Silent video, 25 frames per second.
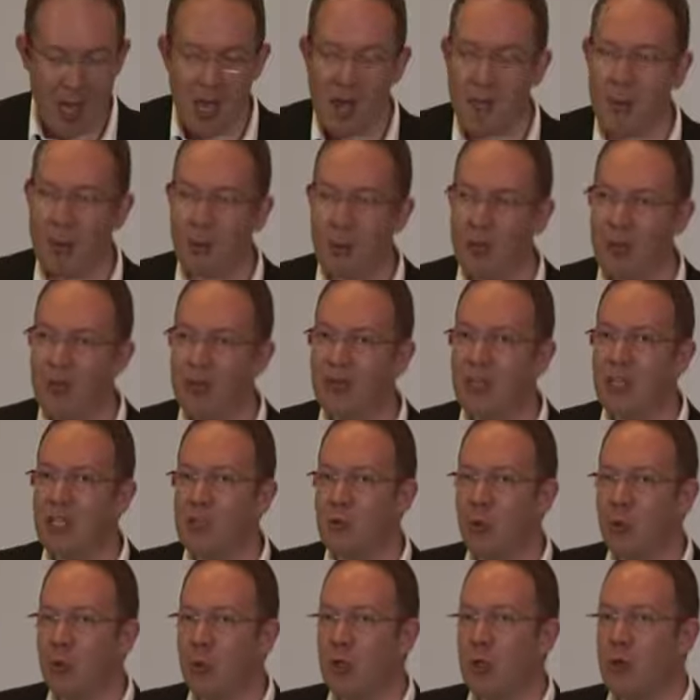But one of the things
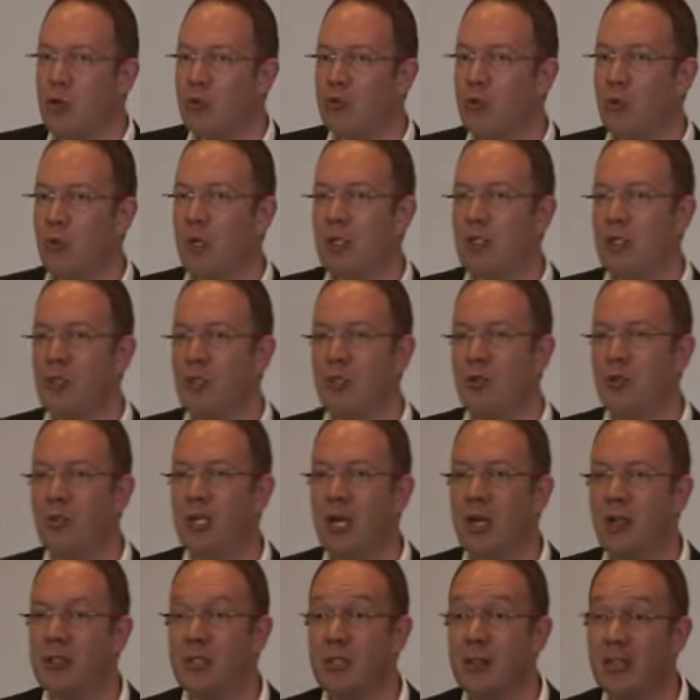what we also want to do
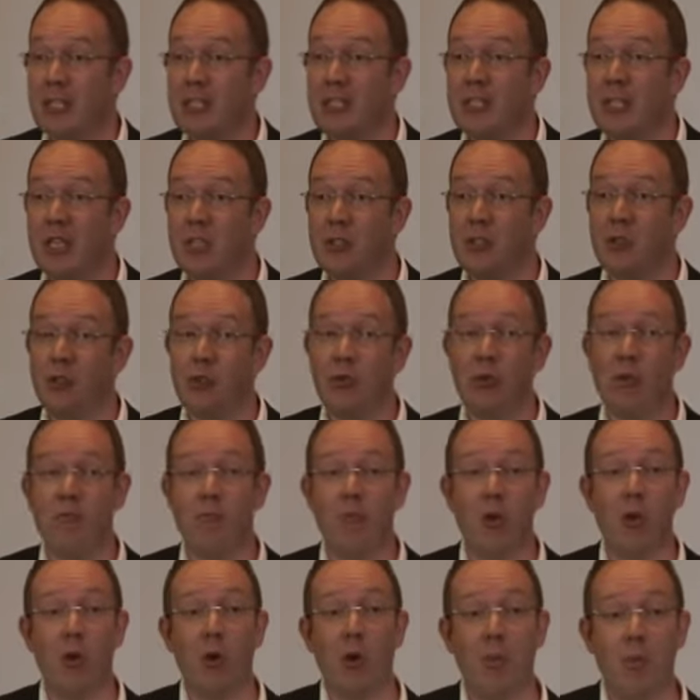now is that this year to do the
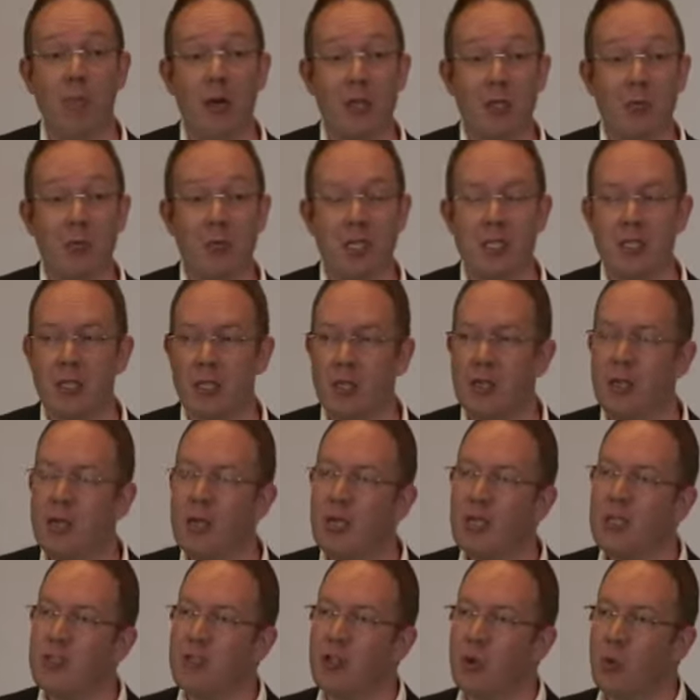follow-up much better.
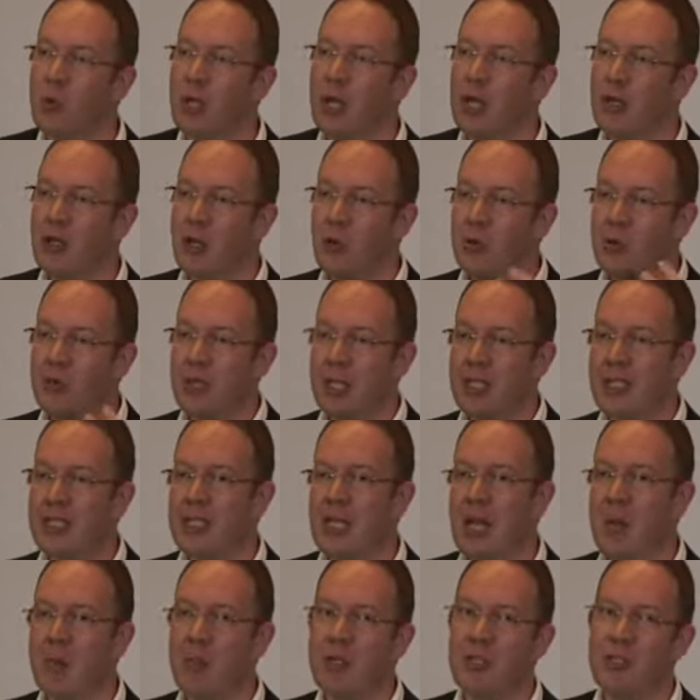So we are going to
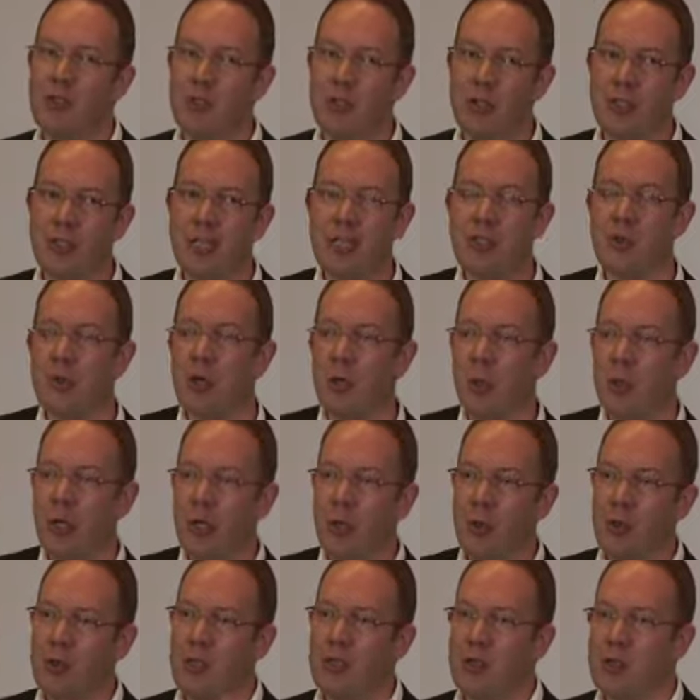establish on the network, we
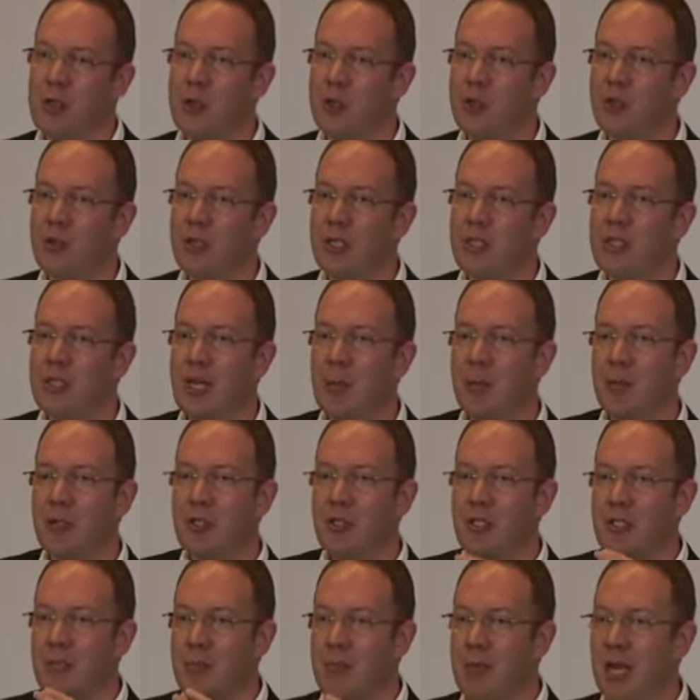are also
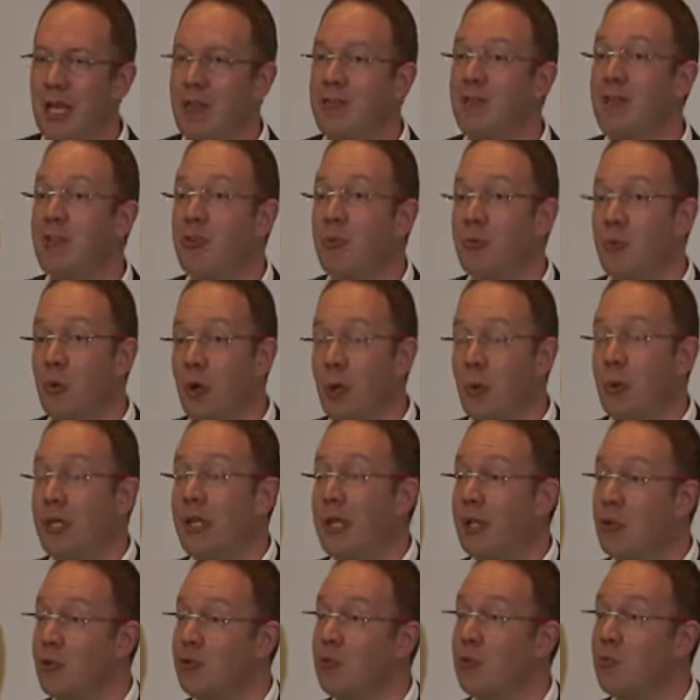establishing a platform where we
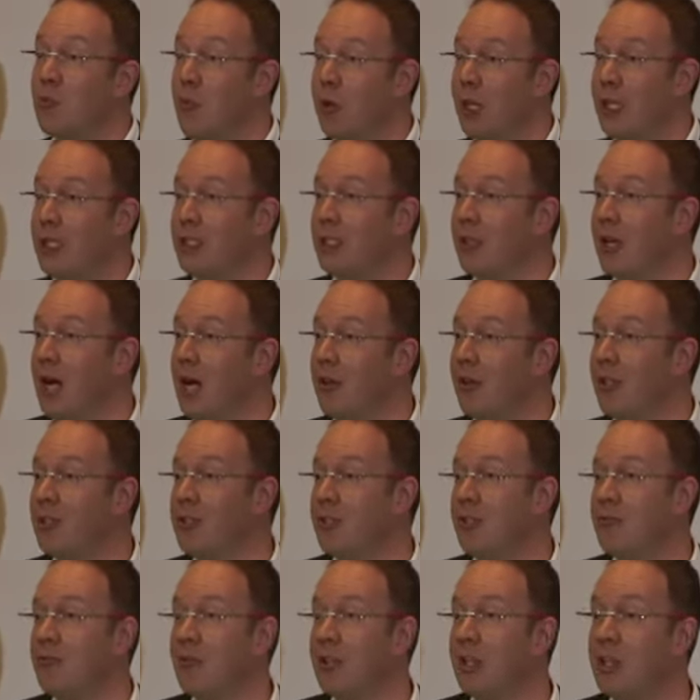can also monitor how these
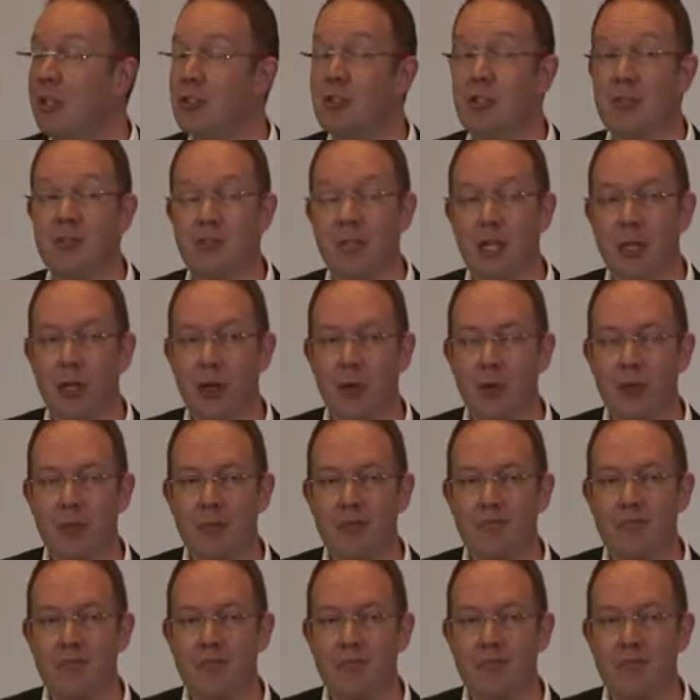different initiatives are going.